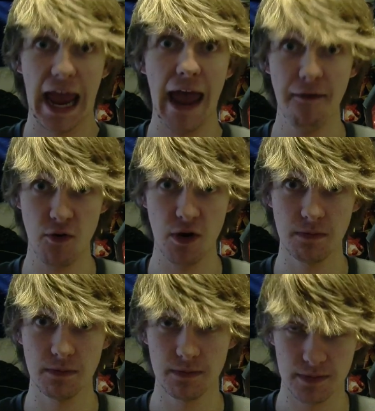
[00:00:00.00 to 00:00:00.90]

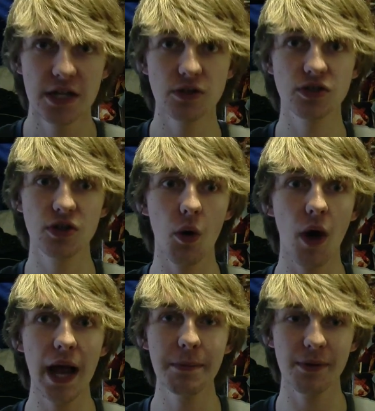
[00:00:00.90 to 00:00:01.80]
Ever. They're so
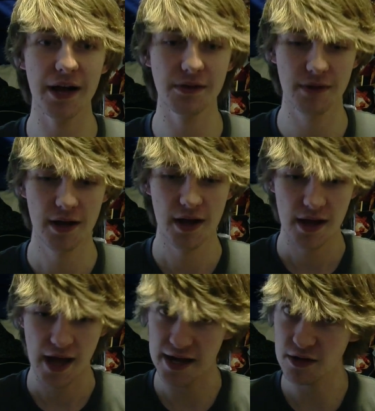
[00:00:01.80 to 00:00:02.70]
hyper. I don't,
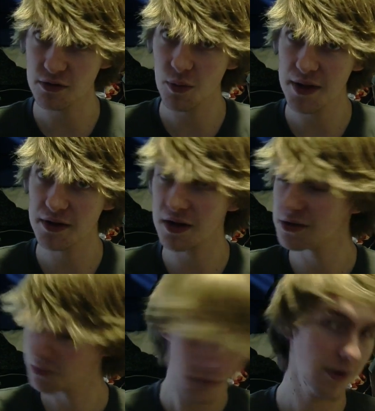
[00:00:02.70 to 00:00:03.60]
and I don't know why they're
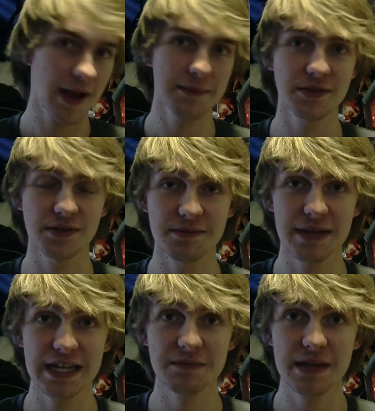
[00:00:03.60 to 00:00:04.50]
called robo-hamsters. It
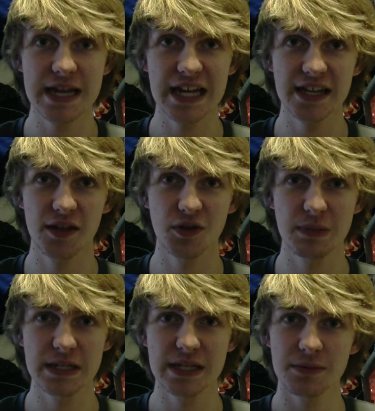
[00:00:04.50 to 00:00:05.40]
makes me think that there's
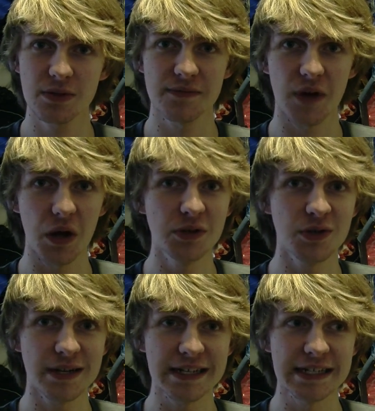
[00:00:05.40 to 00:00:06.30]
been some sort of
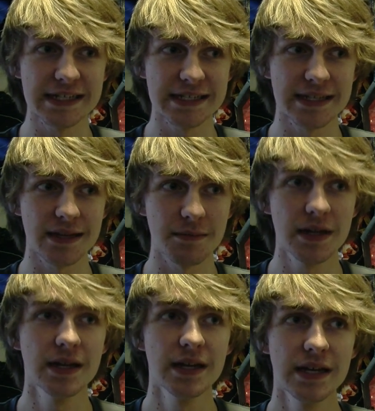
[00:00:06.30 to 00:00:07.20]
altering done to them.
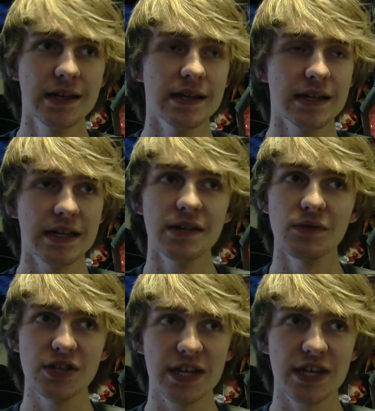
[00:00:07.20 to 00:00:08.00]
In which